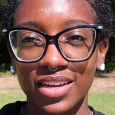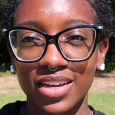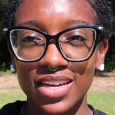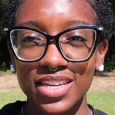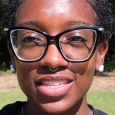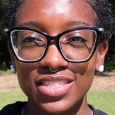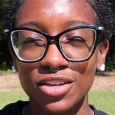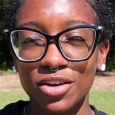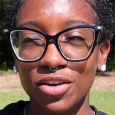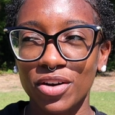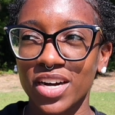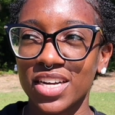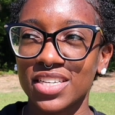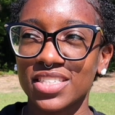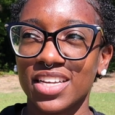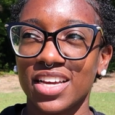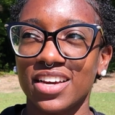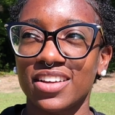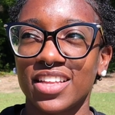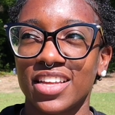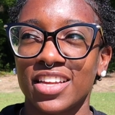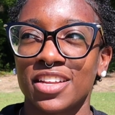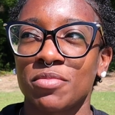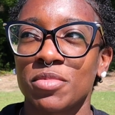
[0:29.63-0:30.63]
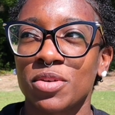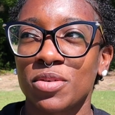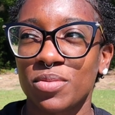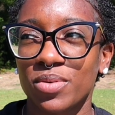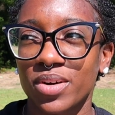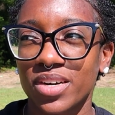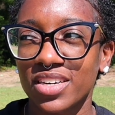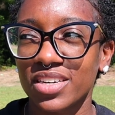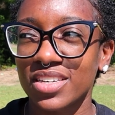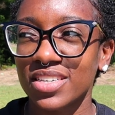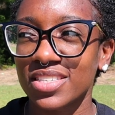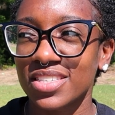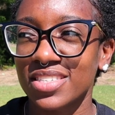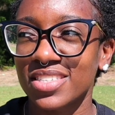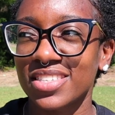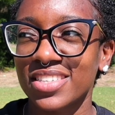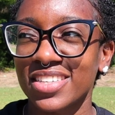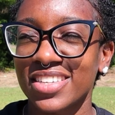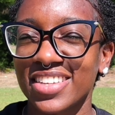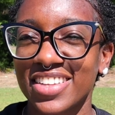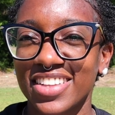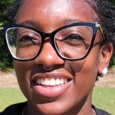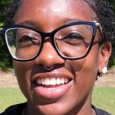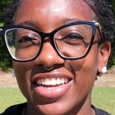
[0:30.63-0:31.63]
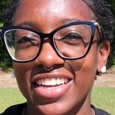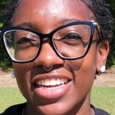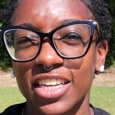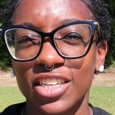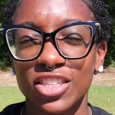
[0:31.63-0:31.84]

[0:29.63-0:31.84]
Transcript: it's so crazy how the enemy works. Like,